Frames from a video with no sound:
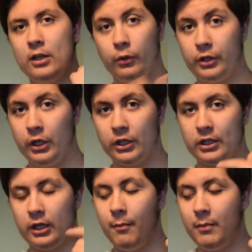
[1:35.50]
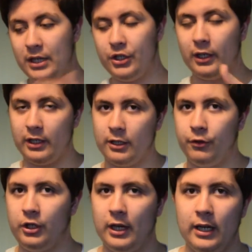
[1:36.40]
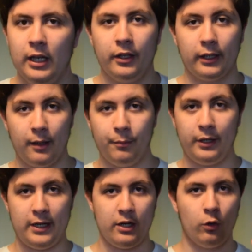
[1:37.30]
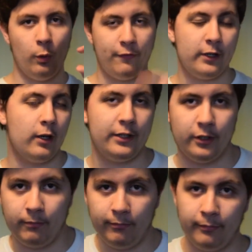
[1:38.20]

audience immediately associate the company with the ident.